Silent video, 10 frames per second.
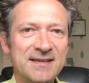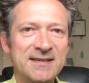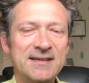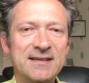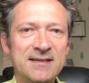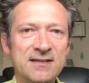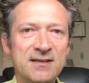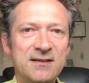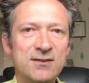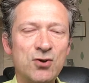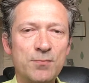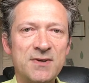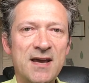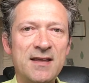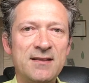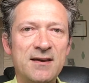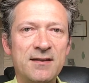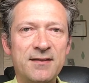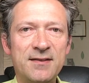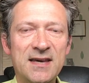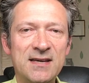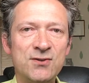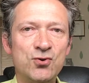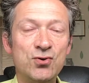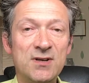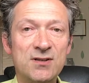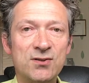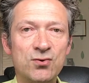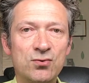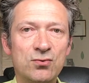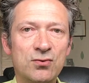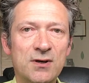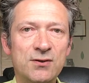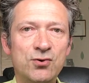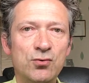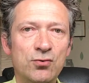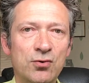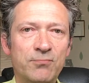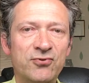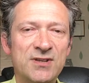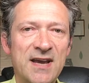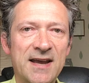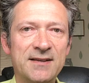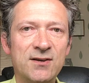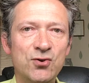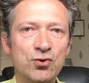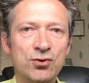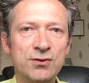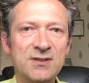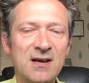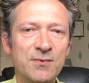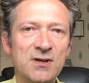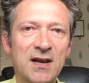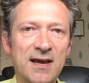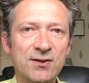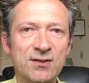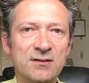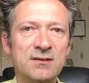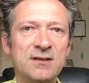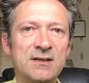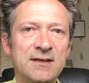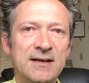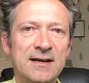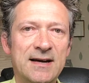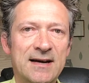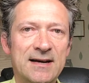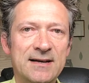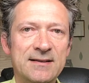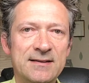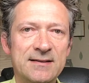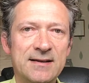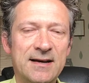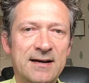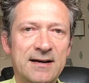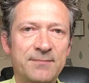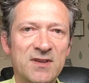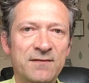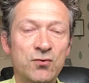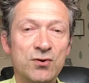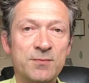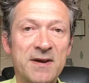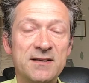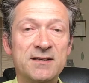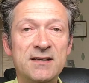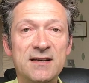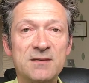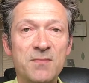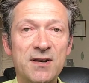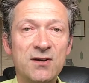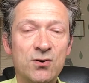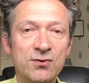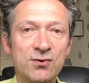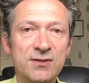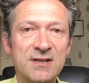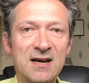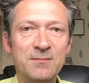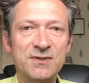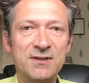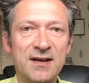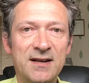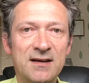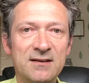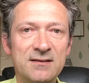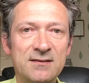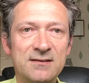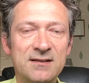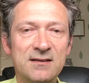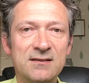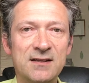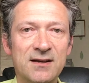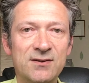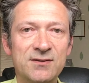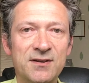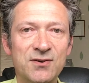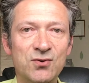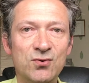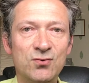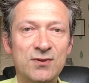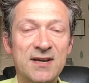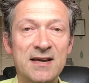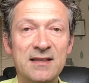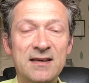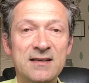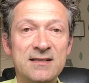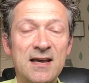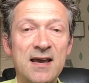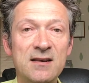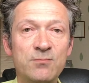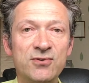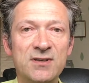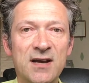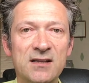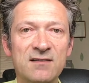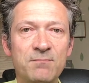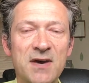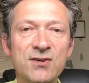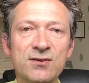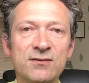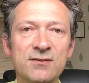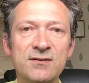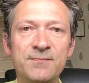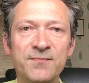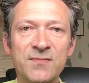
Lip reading: is the top 10 things you need to know to protect your stamp collection. And if you are spending serious money on your stamps, then I seriously urge that you take these 10 protective measures.